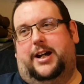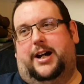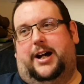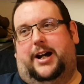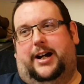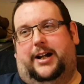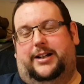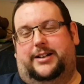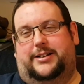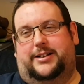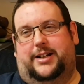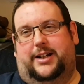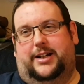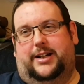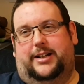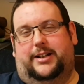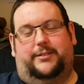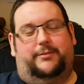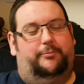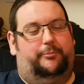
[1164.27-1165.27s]
And
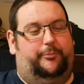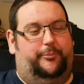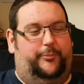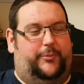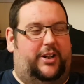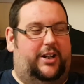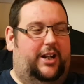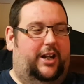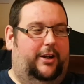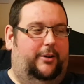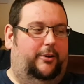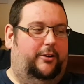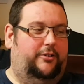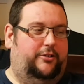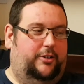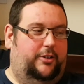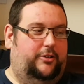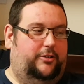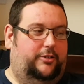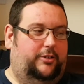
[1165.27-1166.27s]
but no,
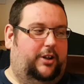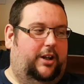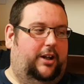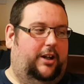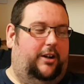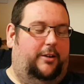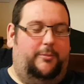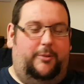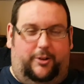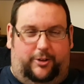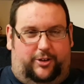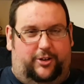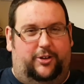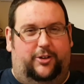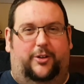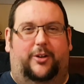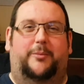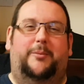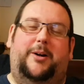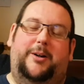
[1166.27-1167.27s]
so I'm not
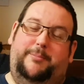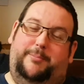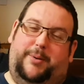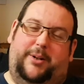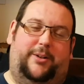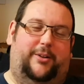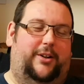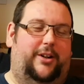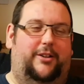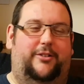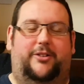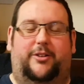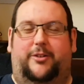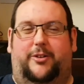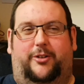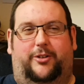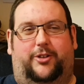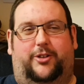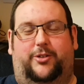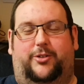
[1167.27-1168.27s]
sure. I might bid on these. I'm
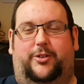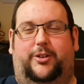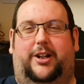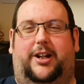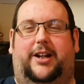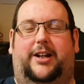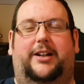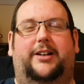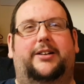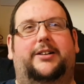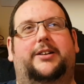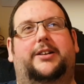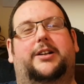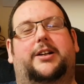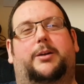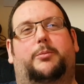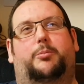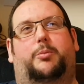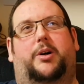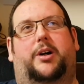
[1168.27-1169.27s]
not sure yet,
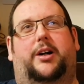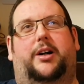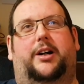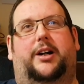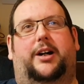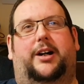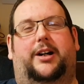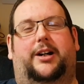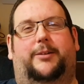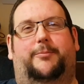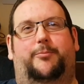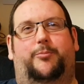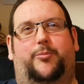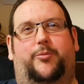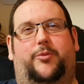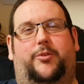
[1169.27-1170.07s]
but